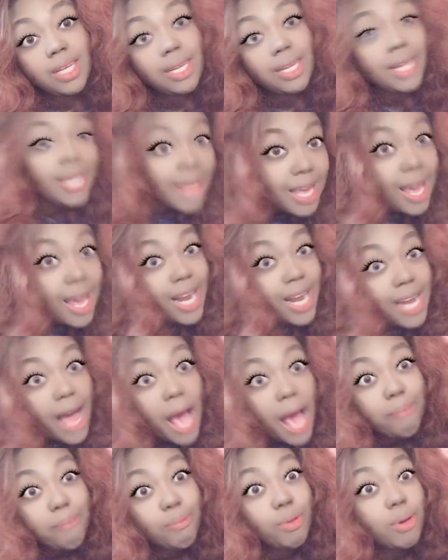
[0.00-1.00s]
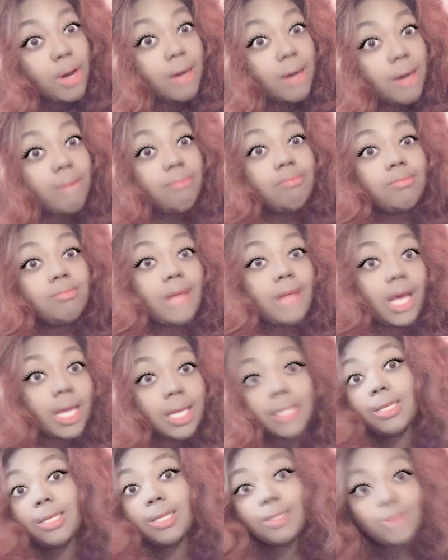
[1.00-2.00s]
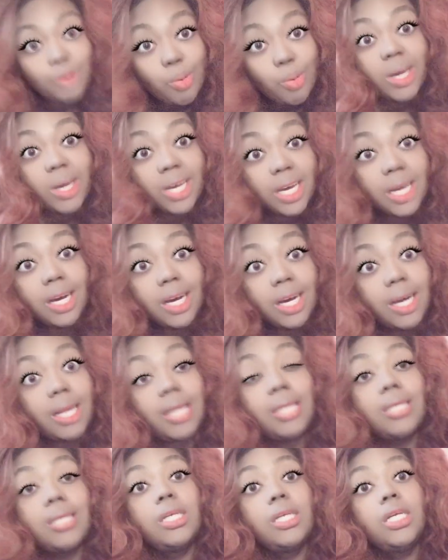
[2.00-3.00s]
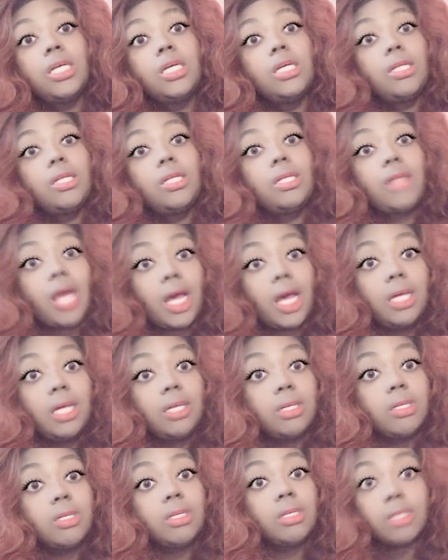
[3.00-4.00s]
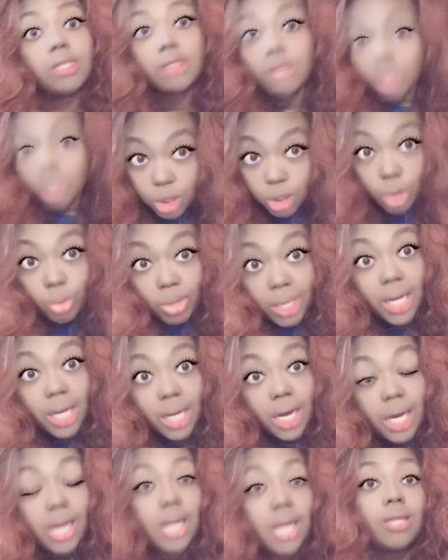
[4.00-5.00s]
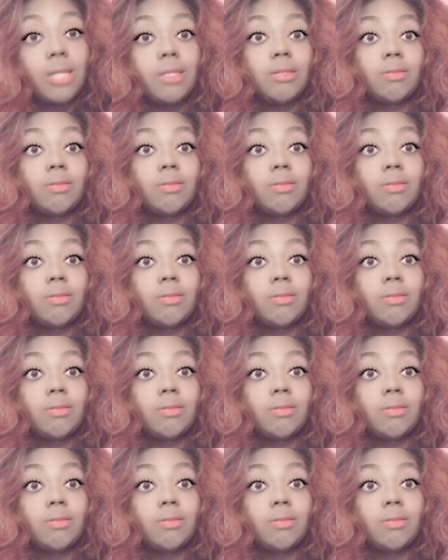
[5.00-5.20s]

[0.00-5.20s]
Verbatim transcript: Like, I gotta hype you up. Like, you're doing good. Like, you're doing good.